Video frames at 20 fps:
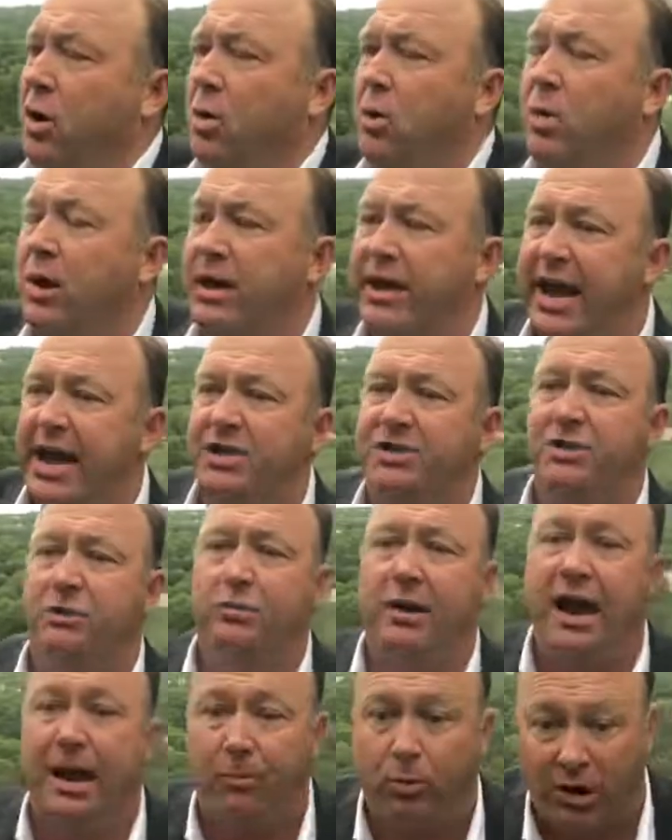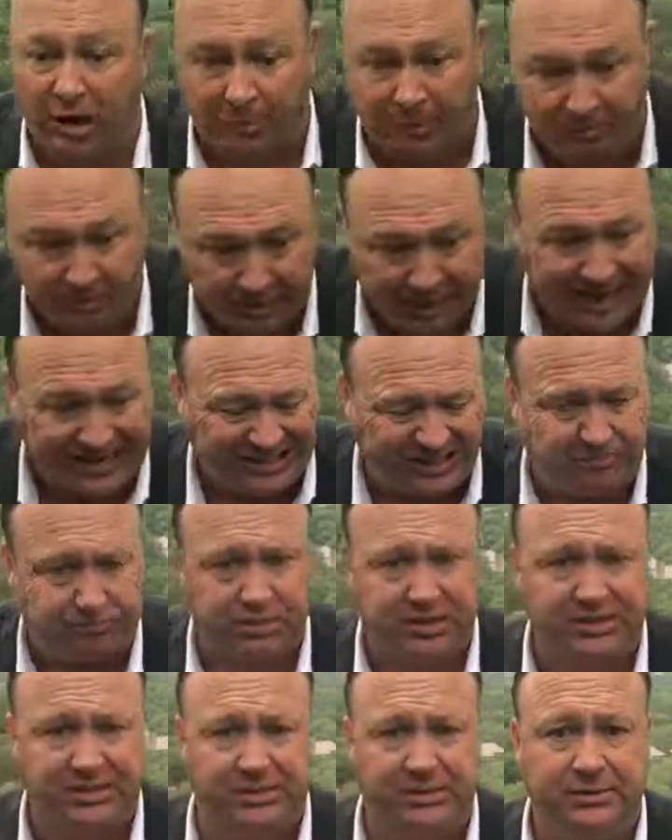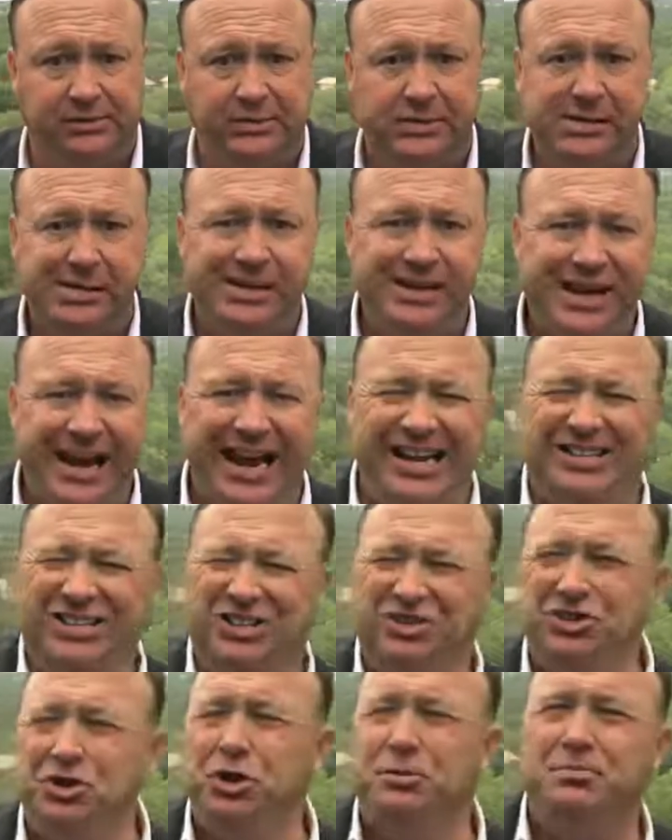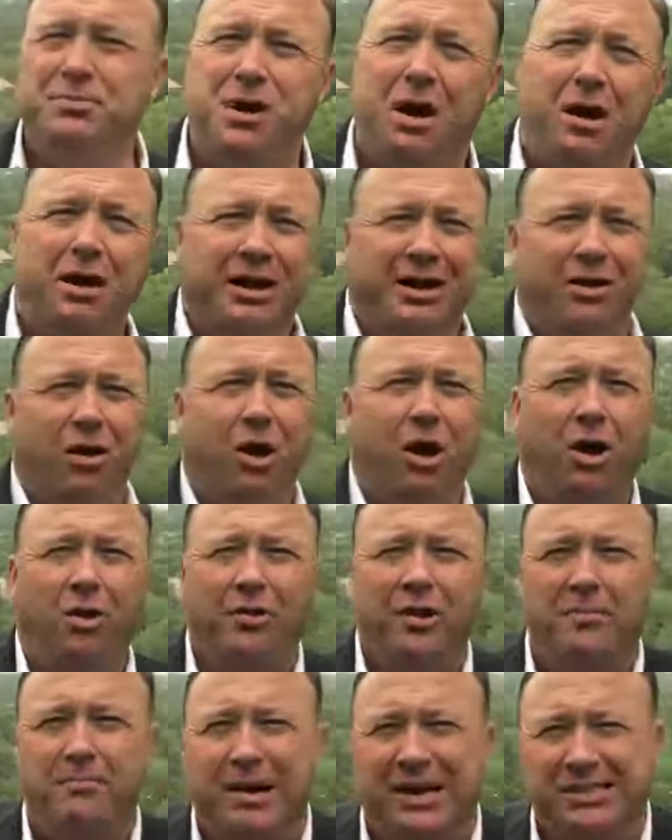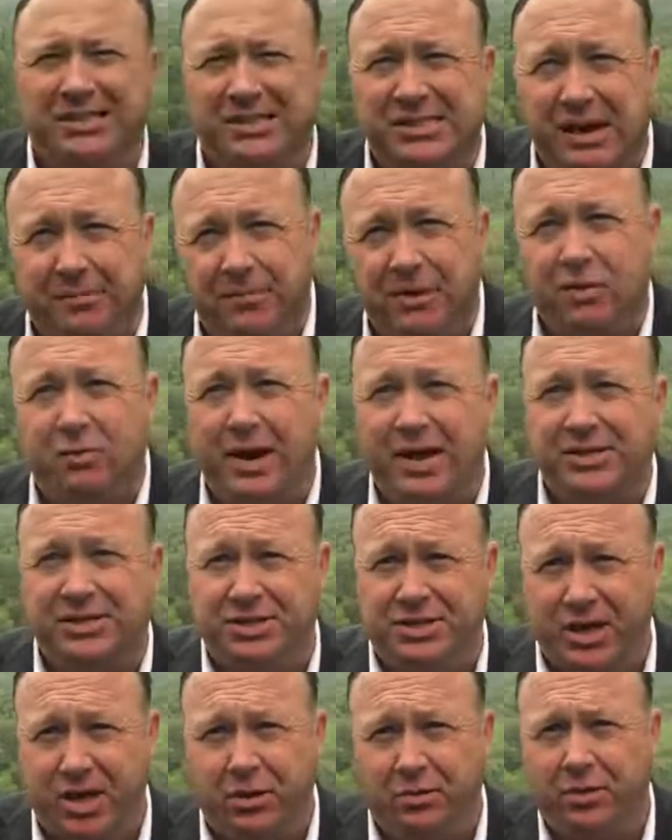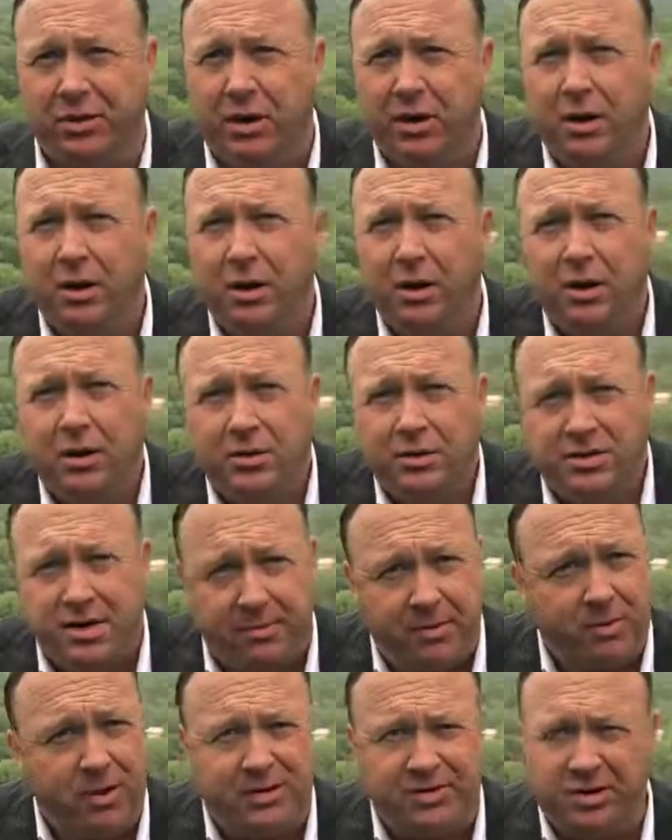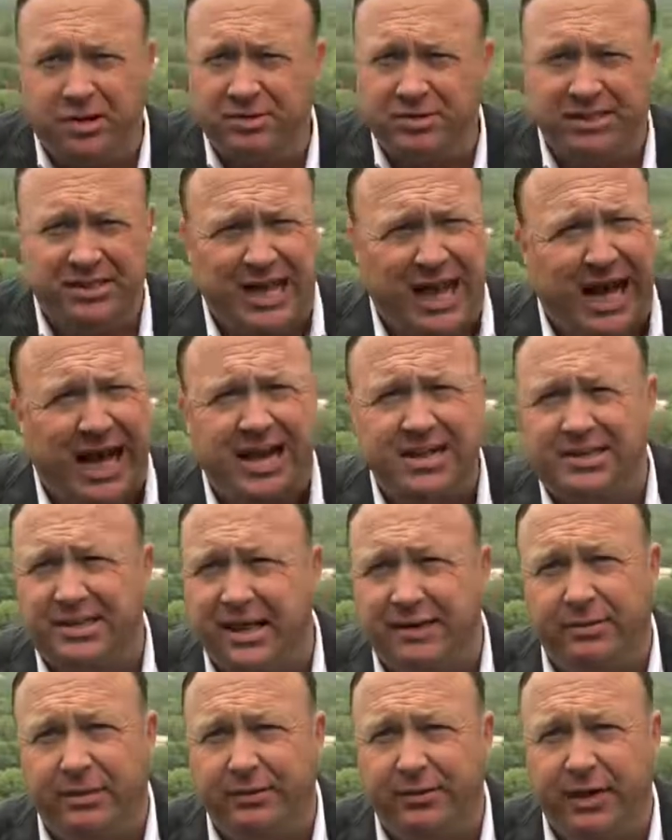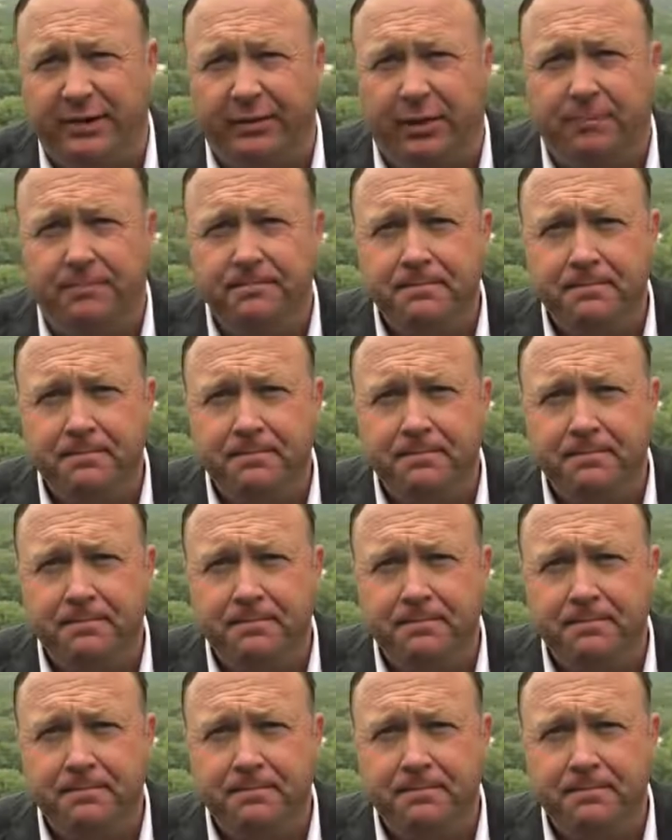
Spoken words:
We want gangster rap. We're going to put blacks in prison. And Snoop Dogg and all them by Sumner Redstone. Sumner Redstone is the highest level of evil.